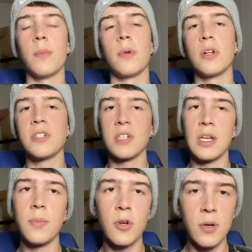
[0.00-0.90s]
But I'd say
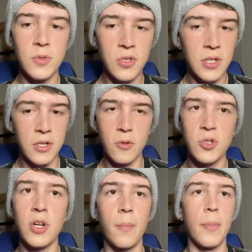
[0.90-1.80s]
keep your arms straight. Don't
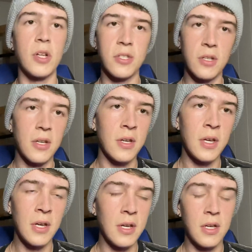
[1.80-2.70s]
try to muscle it.
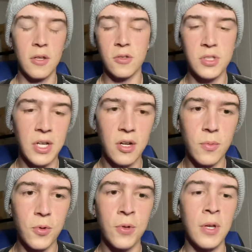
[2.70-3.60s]
It looks terrible